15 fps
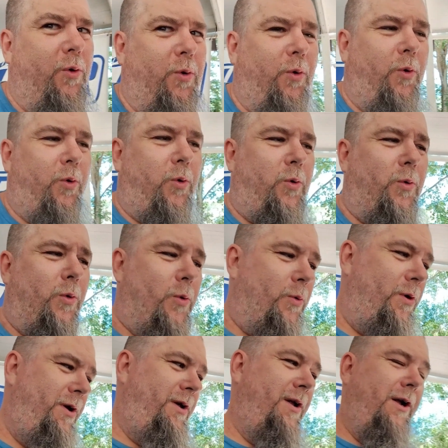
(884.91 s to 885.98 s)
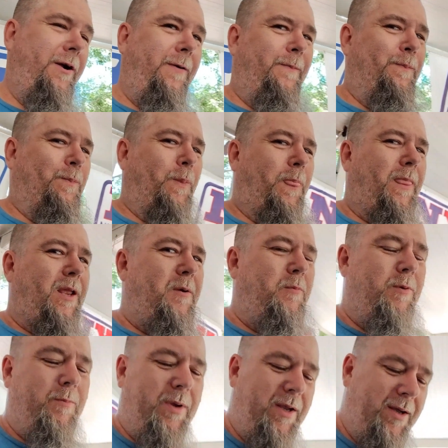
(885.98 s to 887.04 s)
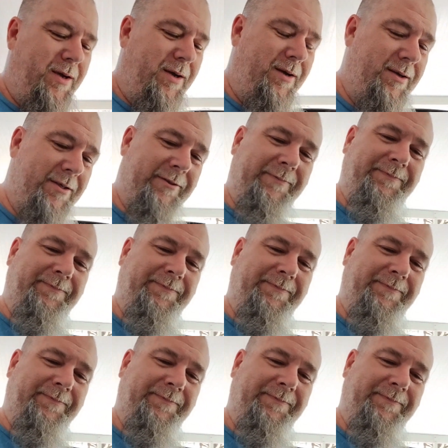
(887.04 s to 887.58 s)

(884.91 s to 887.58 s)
whoo, I'm going to